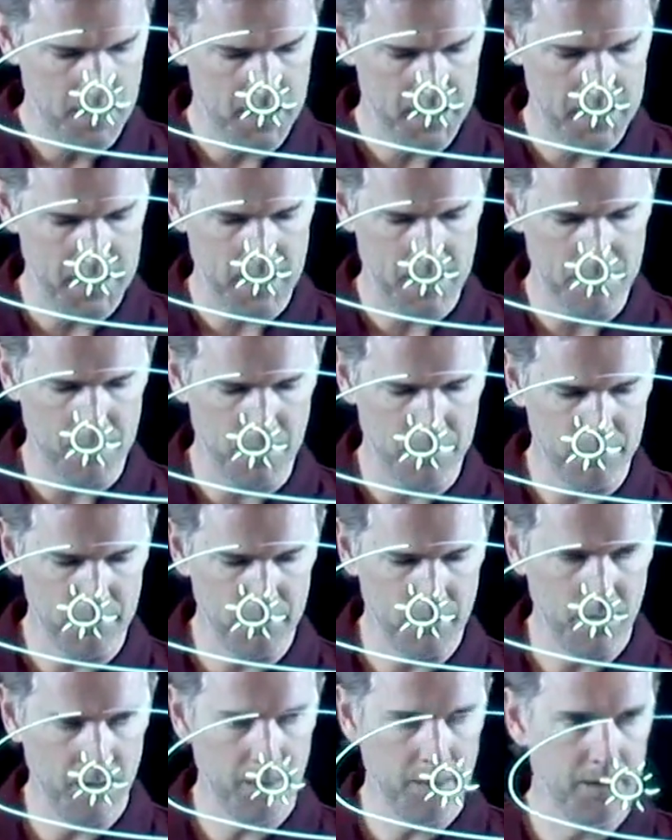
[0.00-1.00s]
that he came up
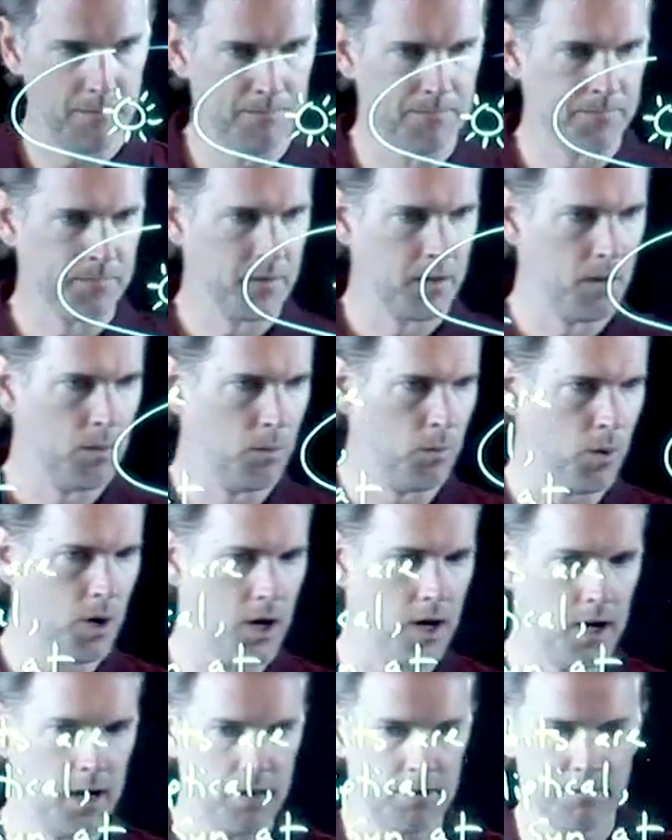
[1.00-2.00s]
with
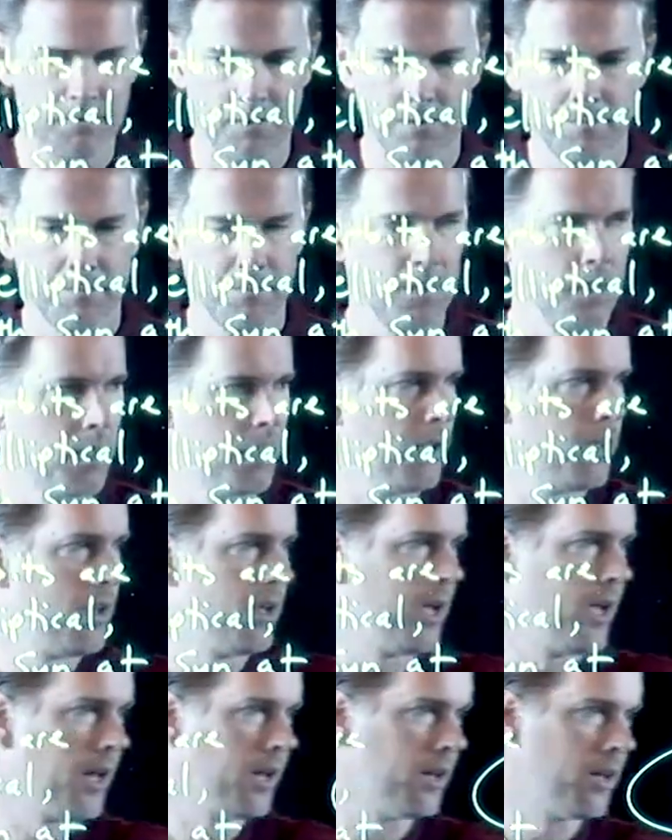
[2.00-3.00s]
was,
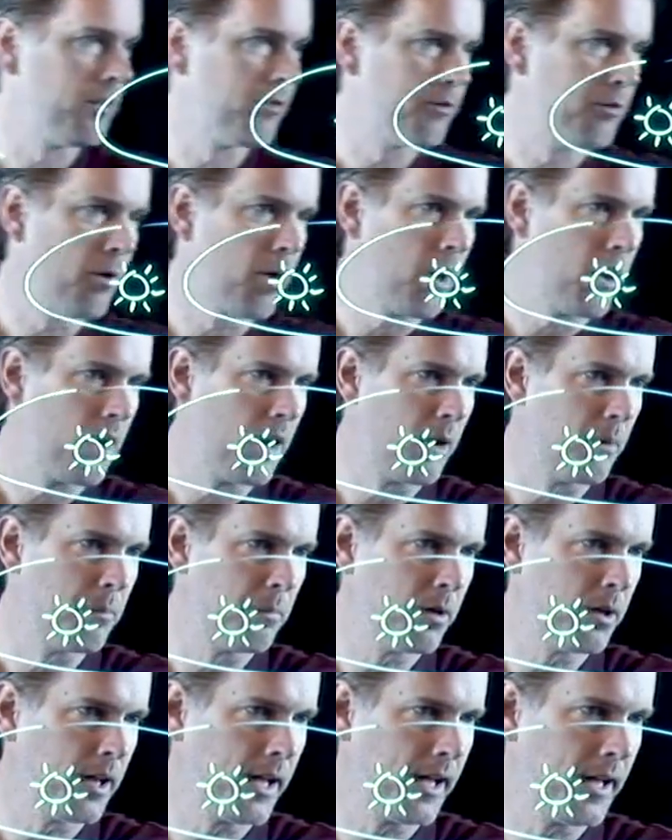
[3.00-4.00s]
and let's draw our
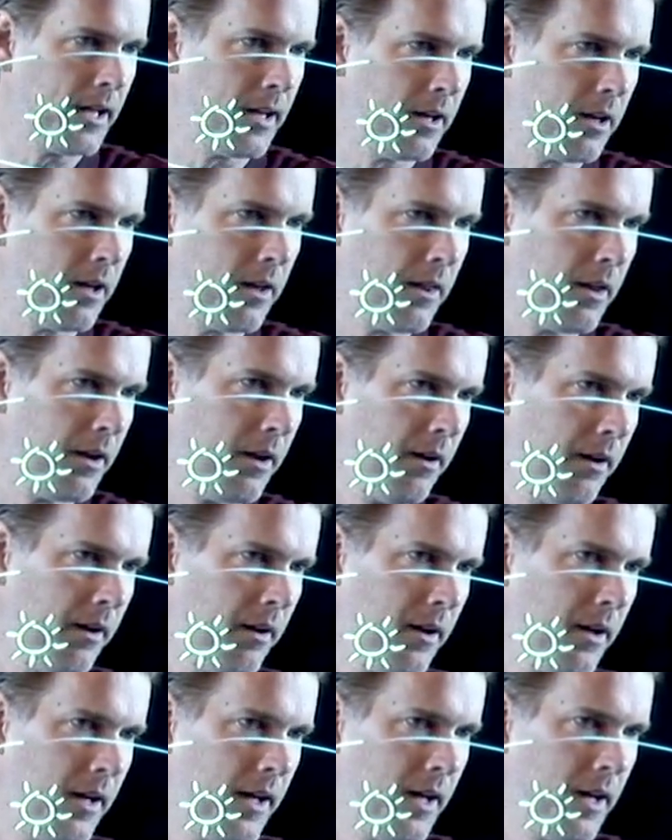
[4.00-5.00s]
planet on there,
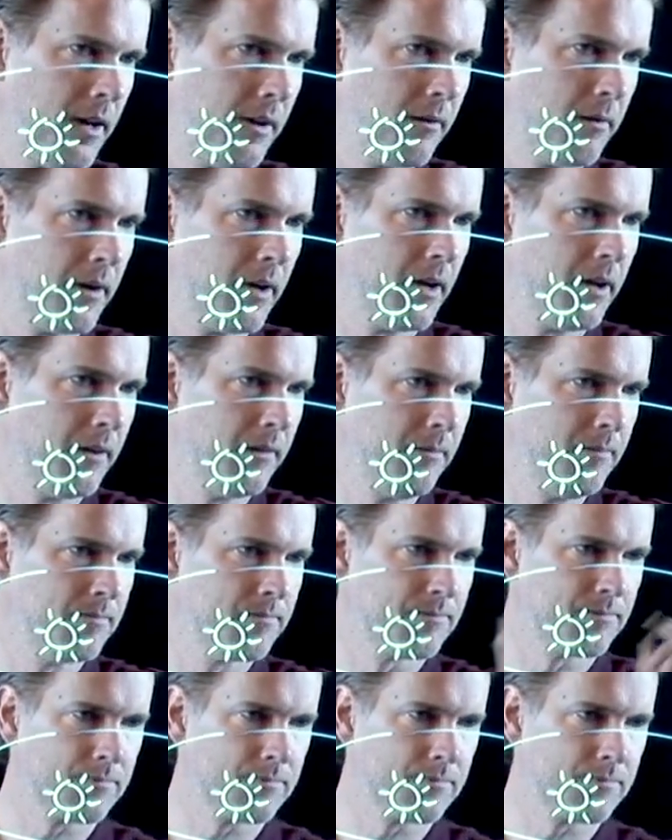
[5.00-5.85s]
heading around.